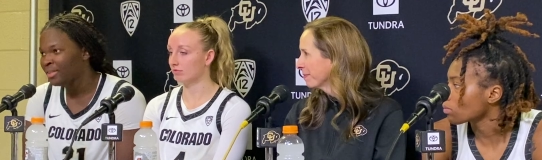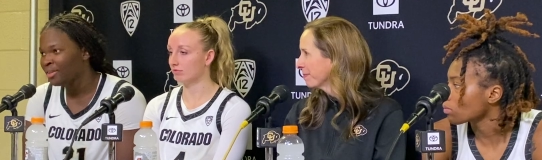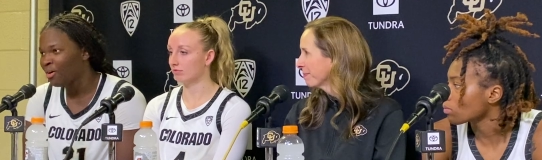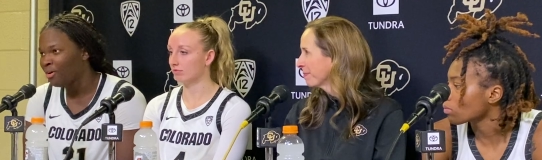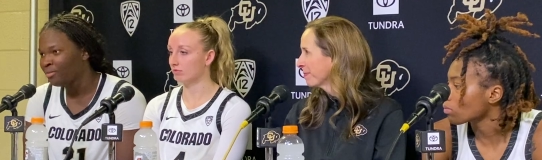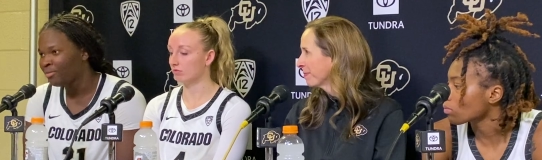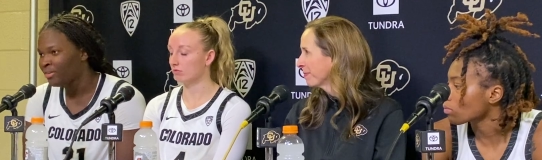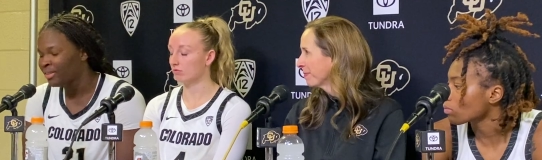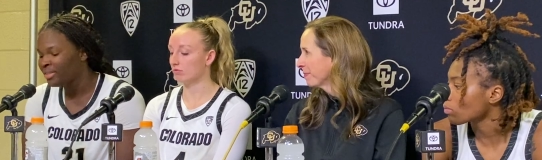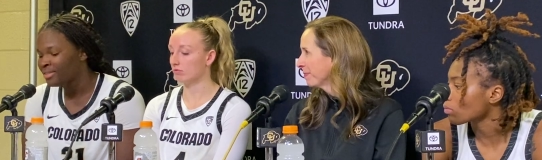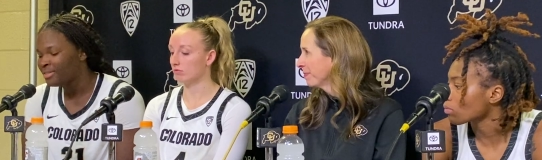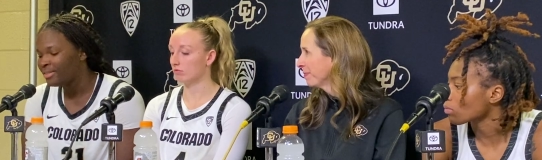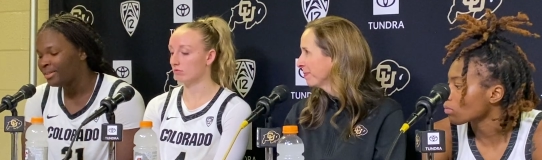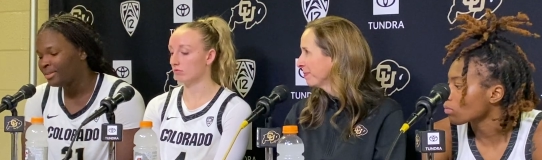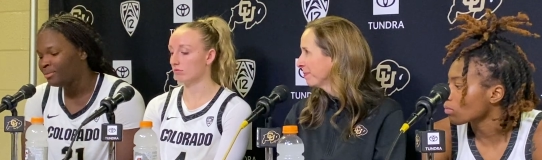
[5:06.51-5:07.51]
Speaker 1: in
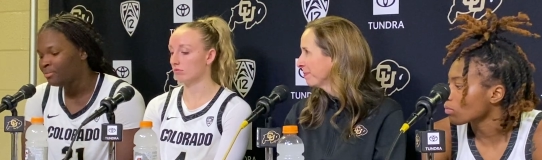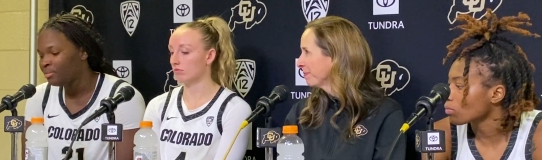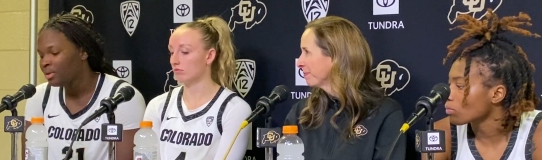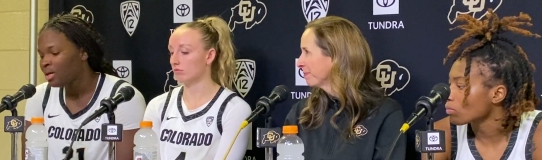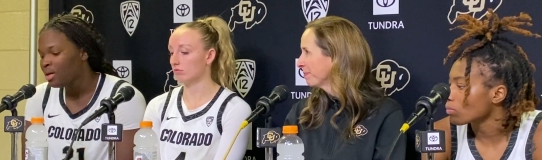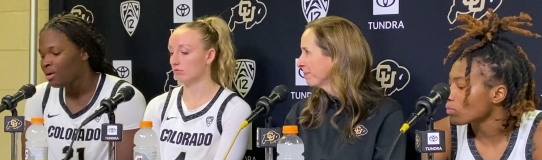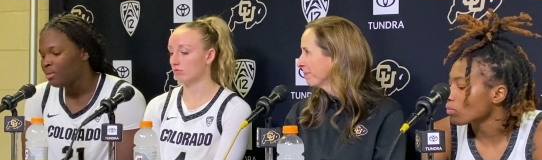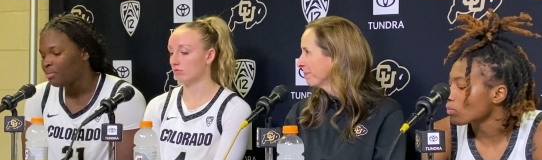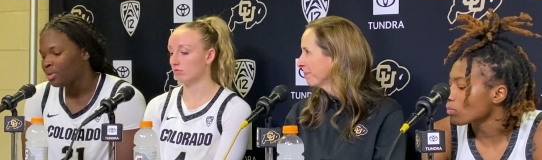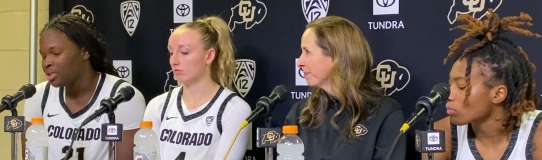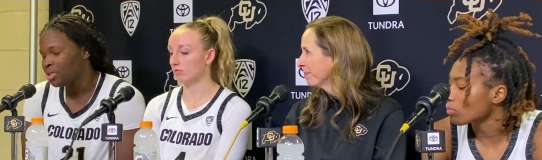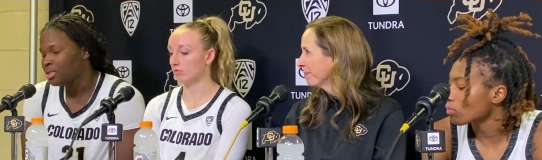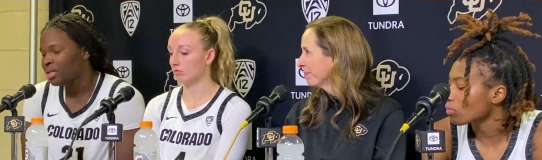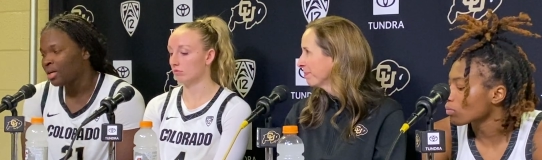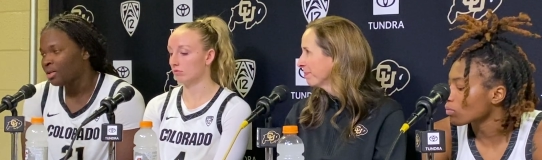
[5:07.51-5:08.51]
conference. Um, but
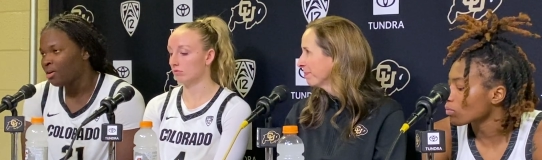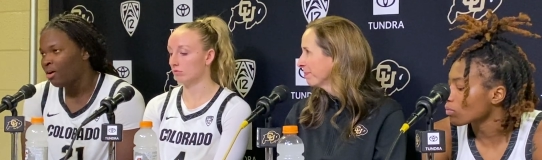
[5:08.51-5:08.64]
just like